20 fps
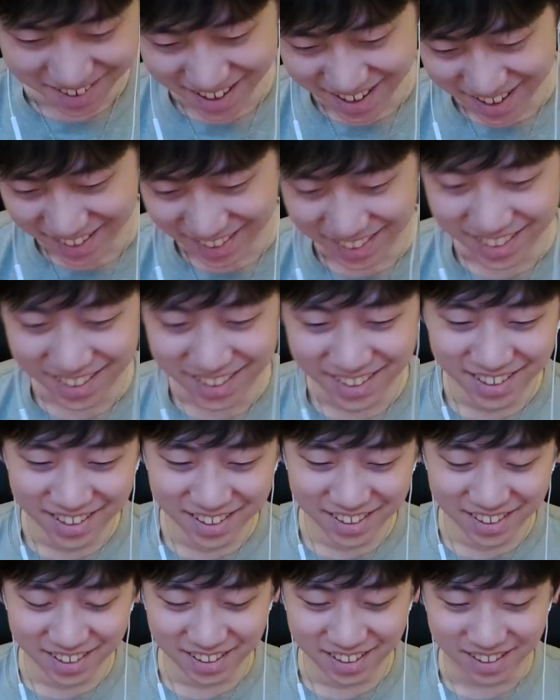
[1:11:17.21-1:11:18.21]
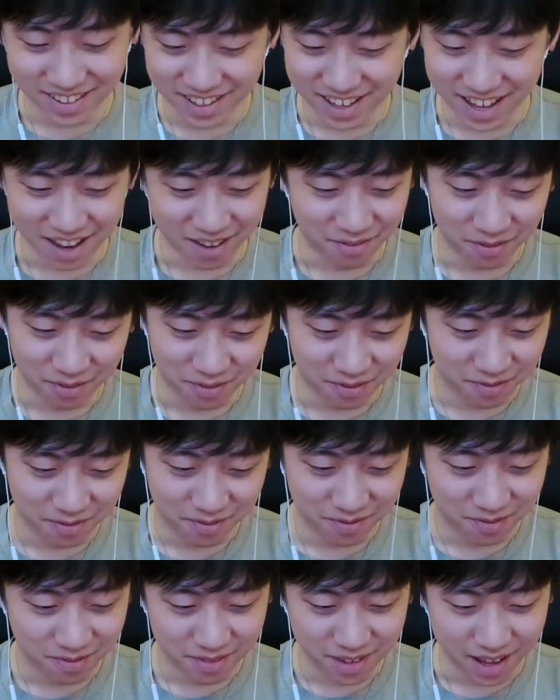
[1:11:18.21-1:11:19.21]
And yeah,
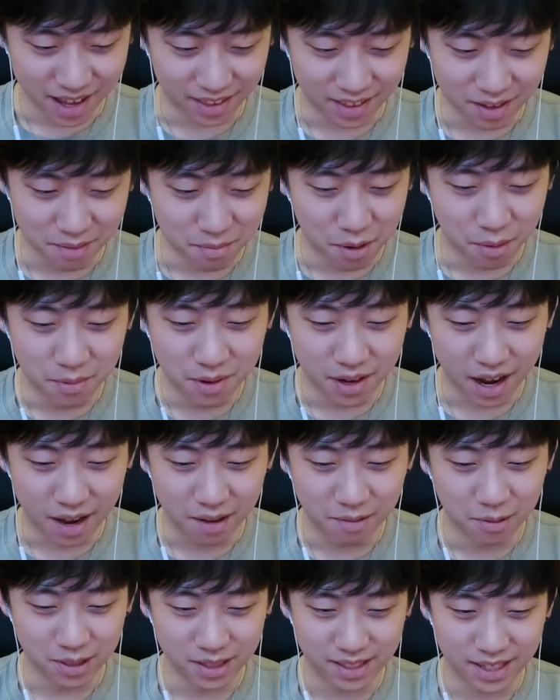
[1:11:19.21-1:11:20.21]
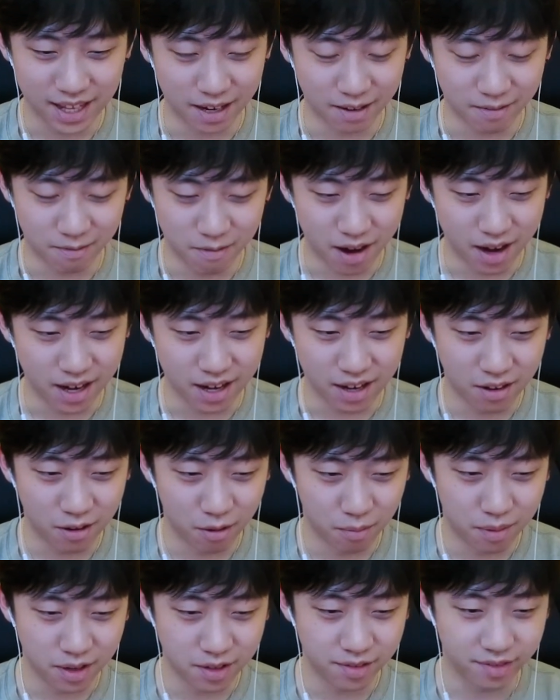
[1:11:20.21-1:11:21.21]
at the moment I was like writing a
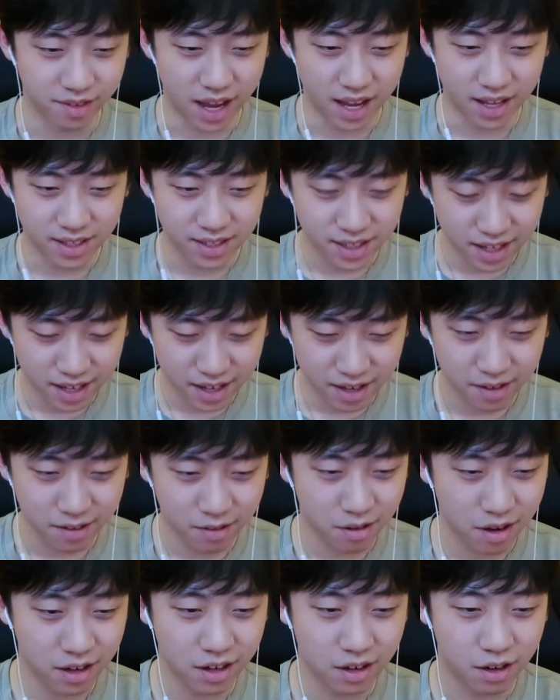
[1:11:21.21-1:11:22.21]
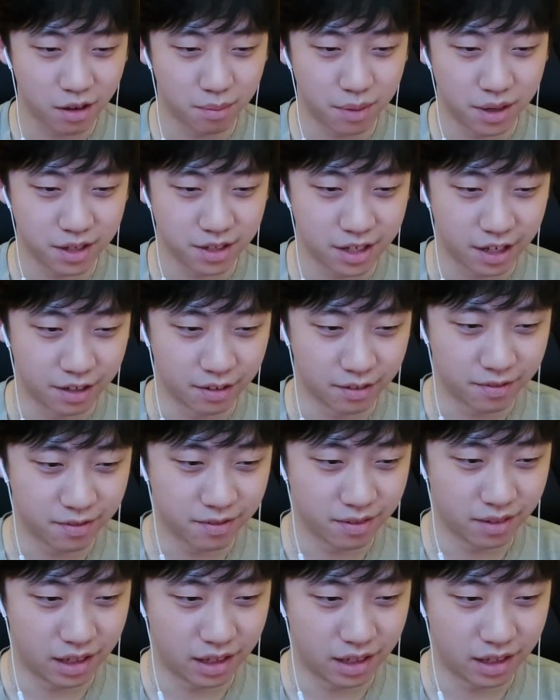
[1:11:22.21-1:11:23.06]
whole bunch of essay, writing a whole bunch of